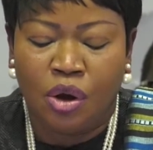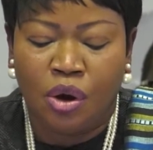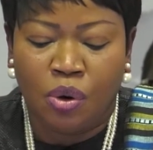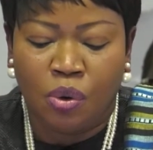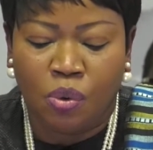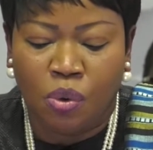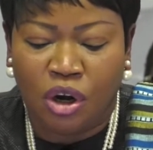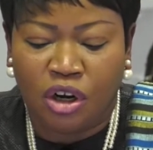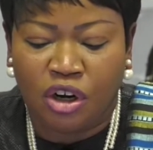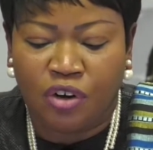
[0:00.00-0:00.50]

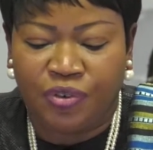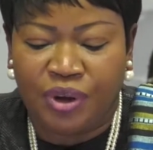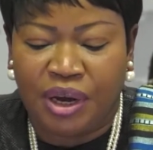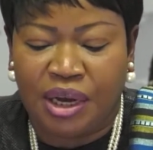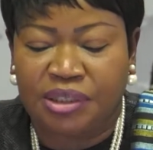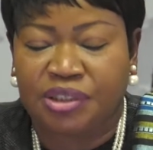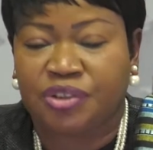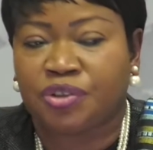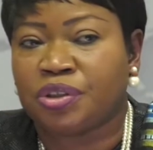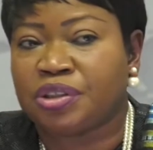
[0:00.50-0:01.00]
one of
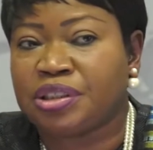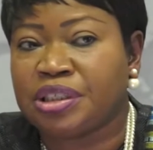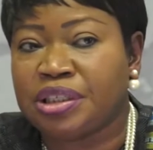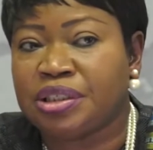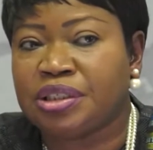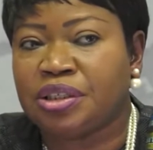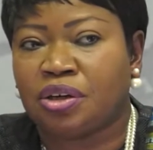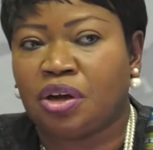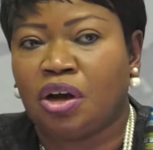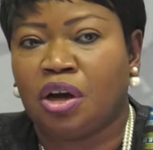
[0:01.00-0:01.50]
our
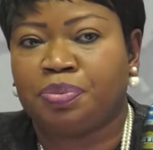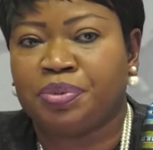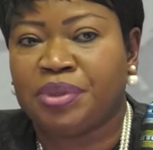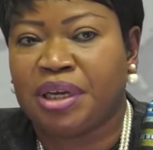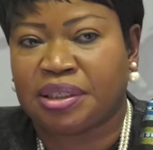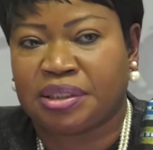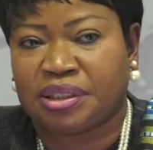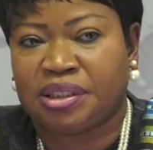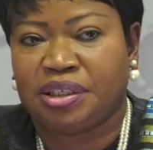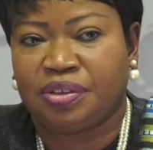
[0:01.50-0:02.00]
strategic
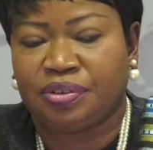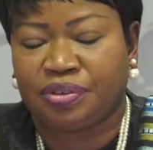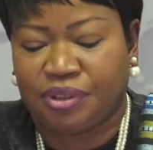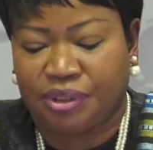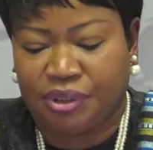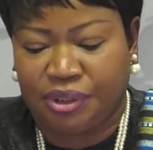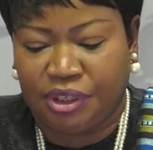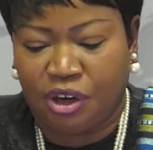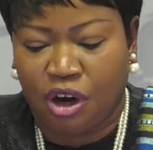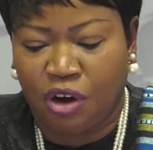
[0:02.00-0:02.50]

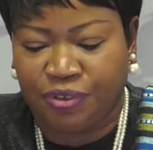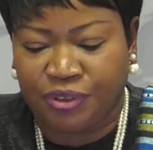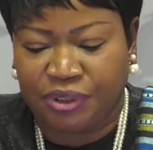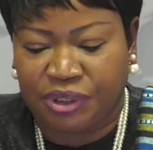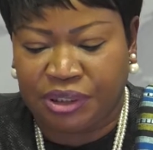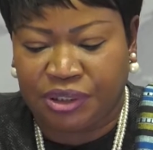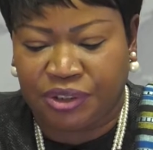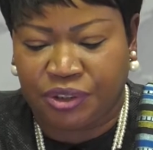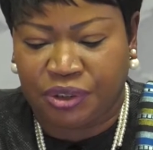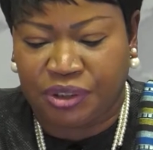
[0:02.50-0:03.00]
objectives, the
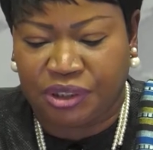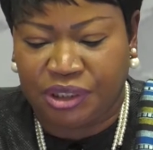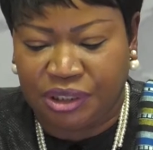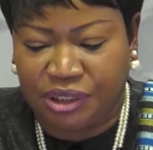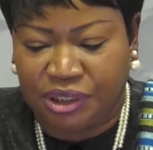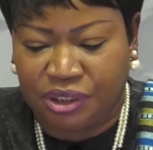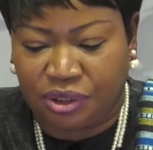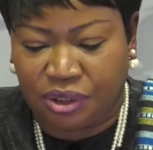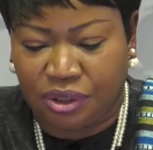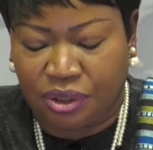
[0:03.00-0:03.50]
office's
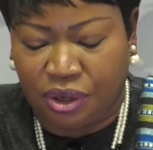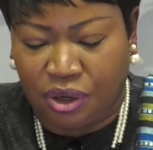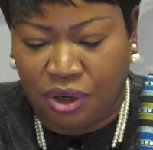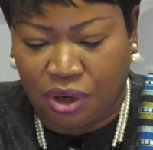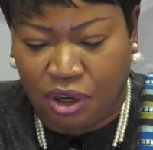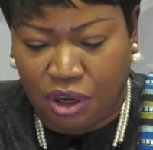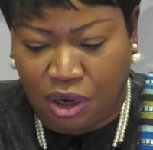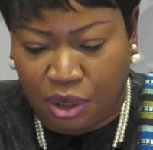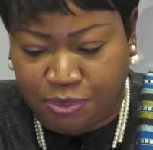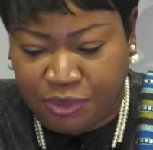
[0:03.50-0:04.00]
strategic
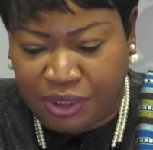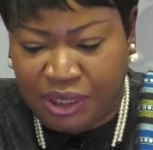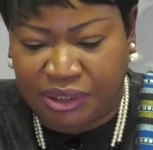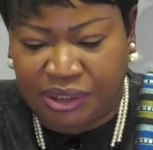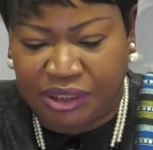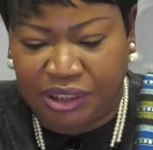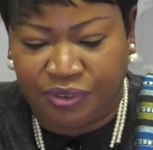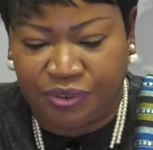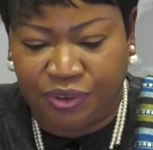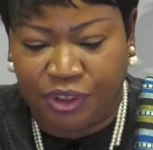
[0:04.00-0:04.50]

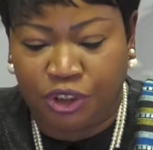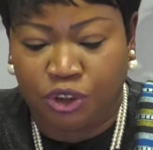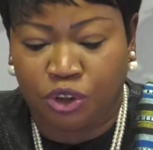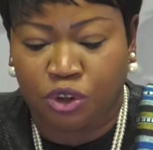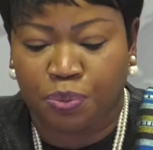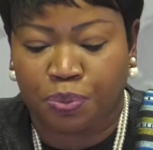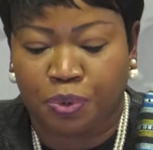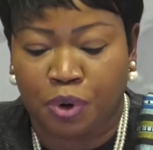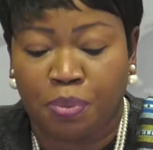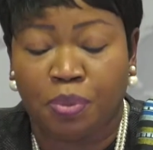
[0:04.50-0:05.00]
objective, is
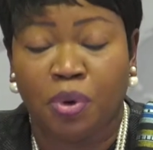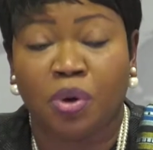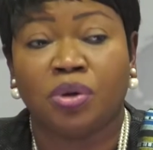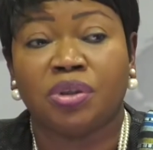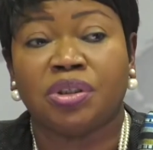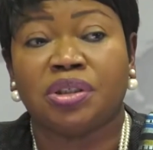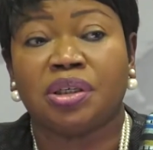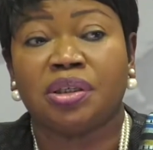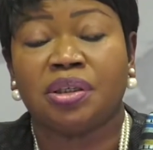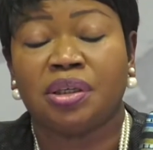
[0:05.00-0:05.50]
to
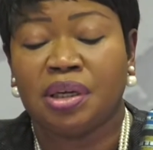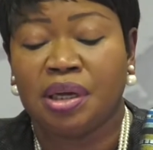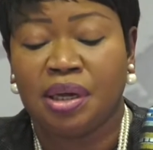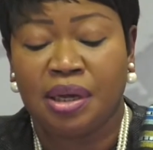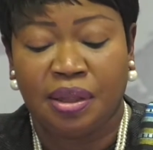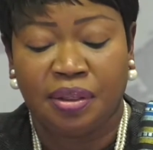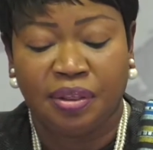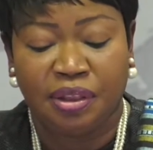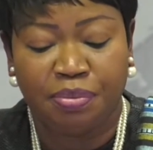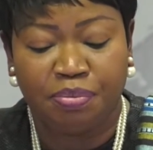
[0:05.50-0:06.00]
promote
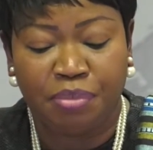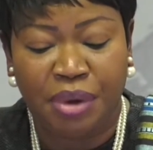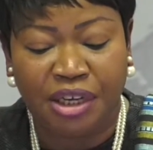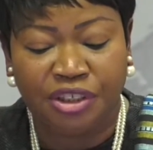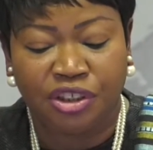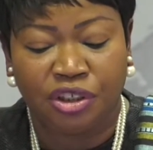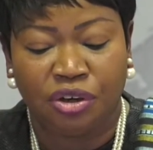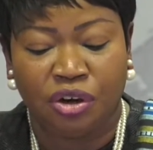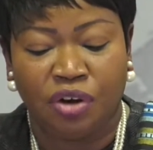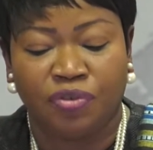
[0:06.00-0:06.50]
the
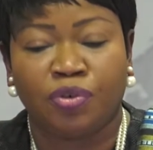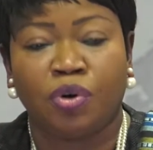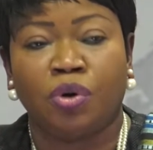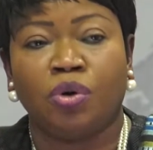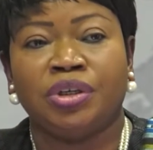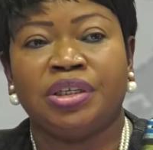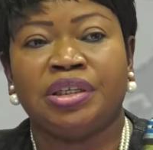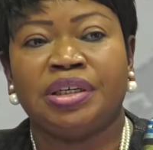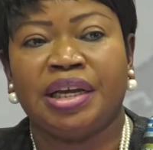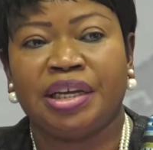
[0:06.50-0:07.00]
measure of
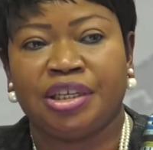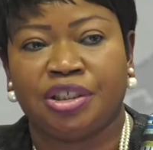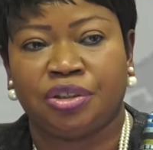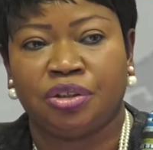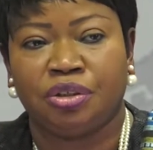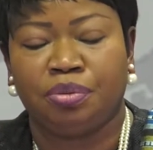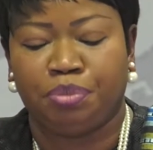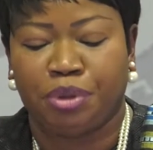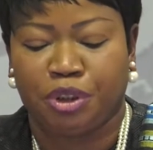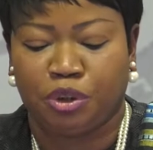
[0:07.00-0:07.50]

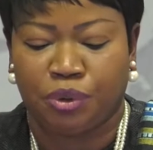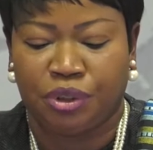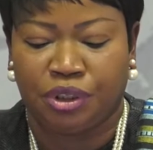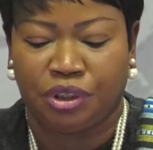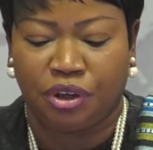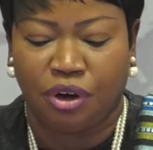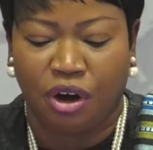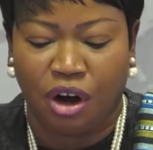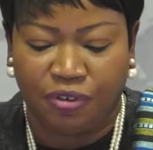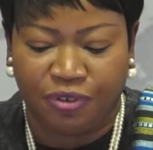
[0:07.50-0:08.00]
coordination between
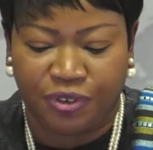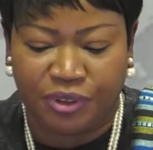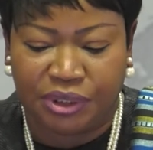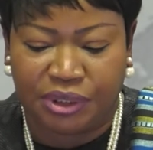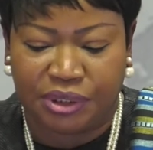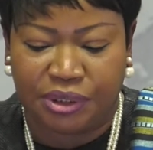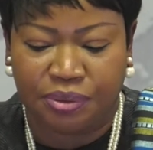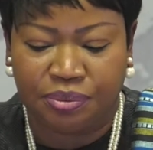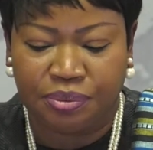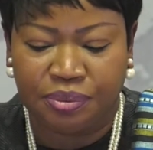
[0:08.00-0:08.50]
the
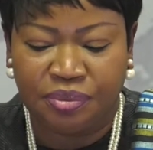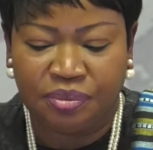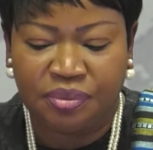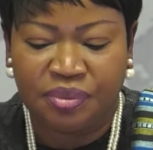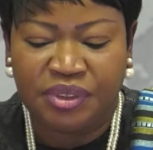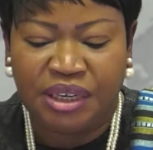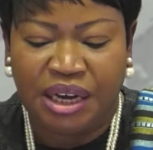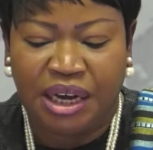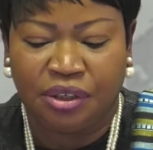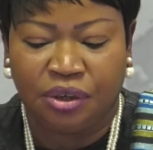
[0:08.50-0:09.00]
office
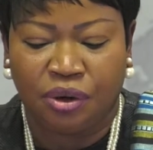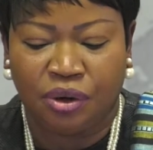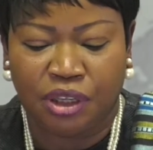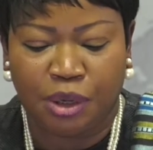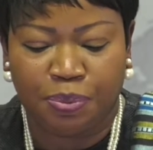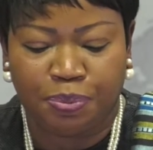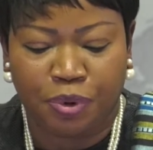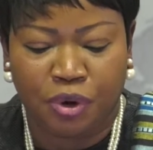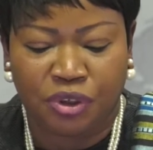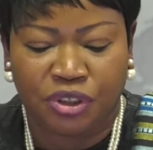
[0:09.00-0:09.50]
and
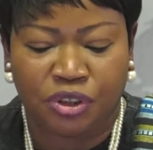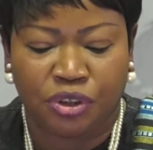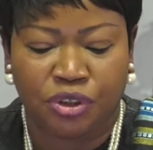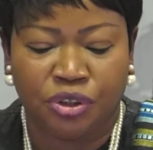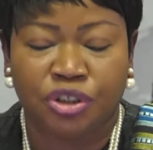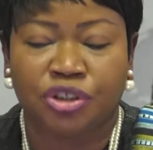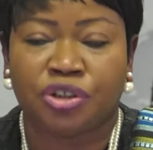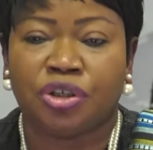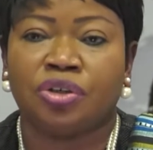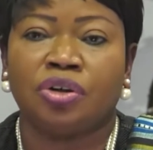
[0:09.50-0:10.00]
other
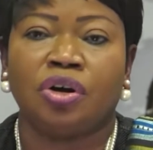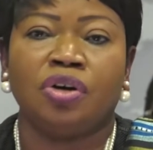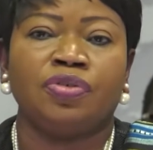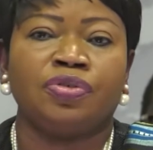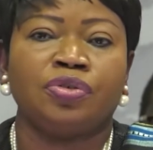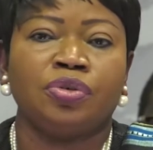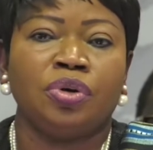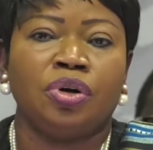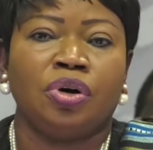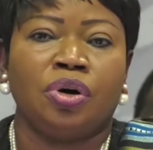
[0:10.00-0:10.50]
prosecution
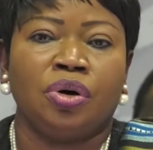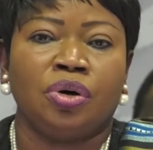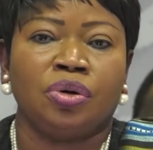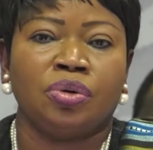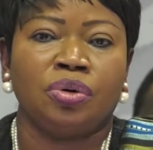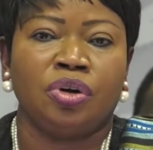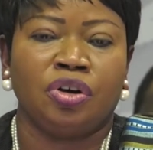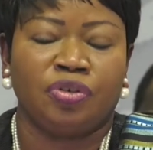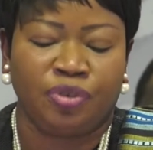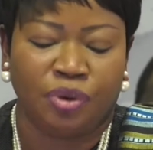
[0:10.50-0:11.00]
of
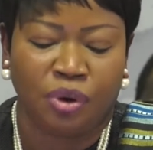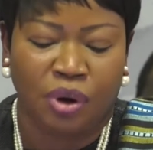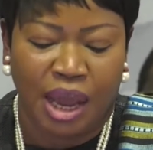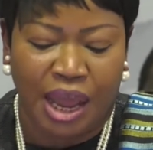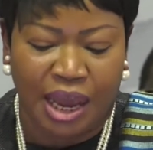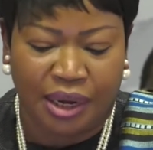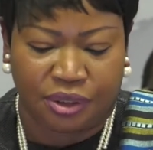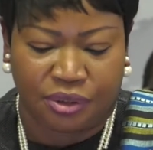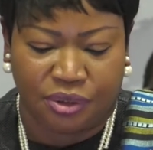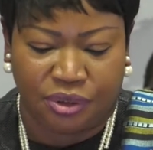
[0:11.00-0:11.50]
rule of law
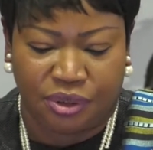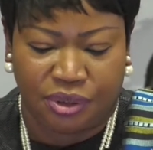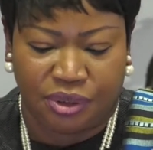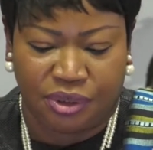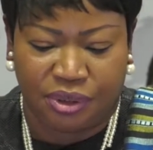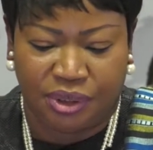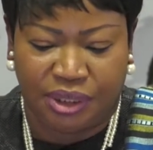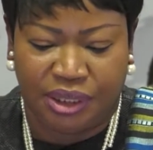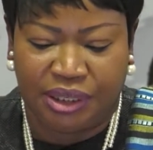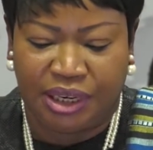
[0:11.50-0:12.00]

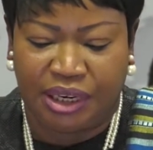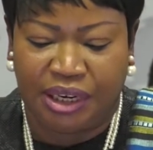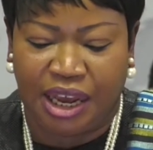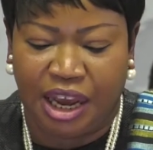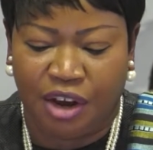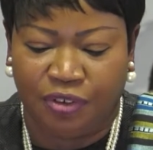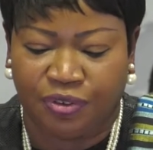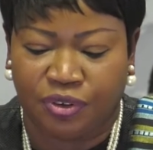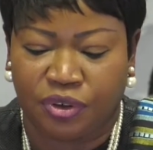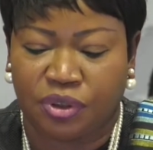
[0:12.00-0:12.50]
actors in an
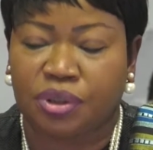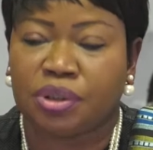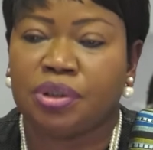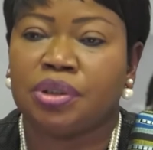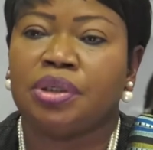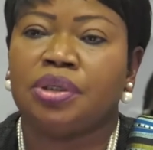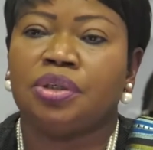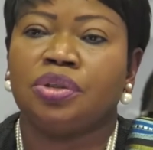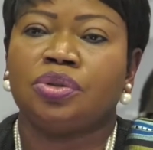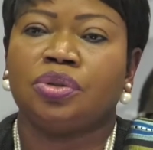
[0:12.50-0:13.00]
effort
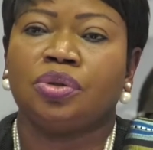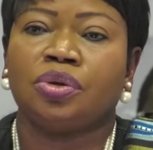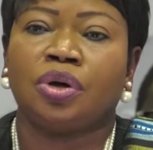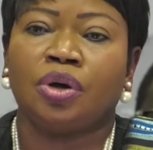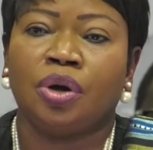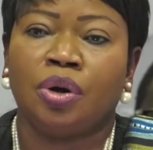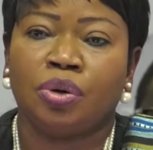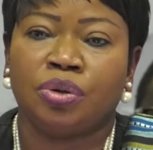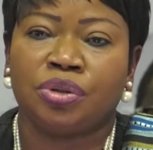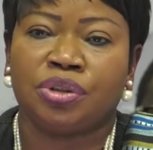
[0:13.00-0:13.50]
to
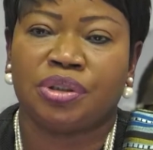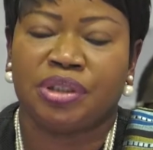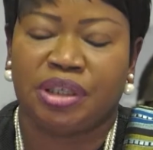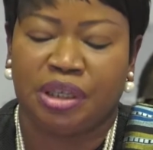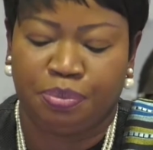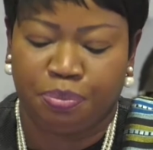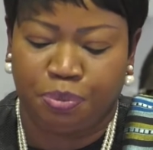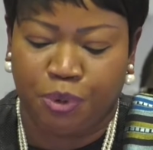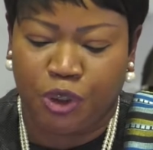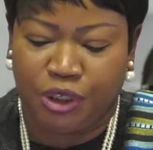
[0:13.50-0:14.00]
close the
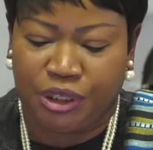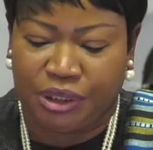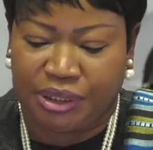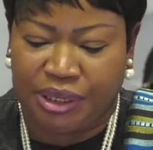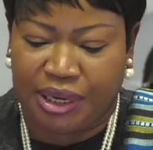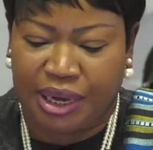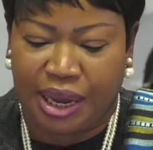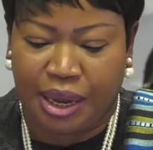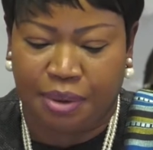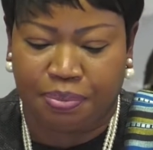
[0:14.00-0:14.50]

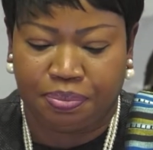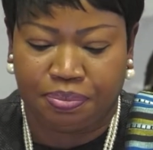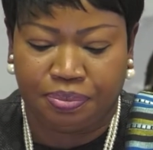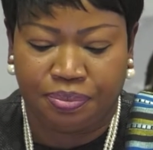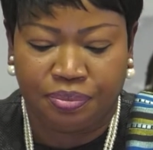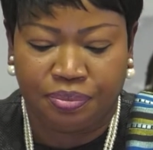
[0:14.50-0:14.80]
impunity gap,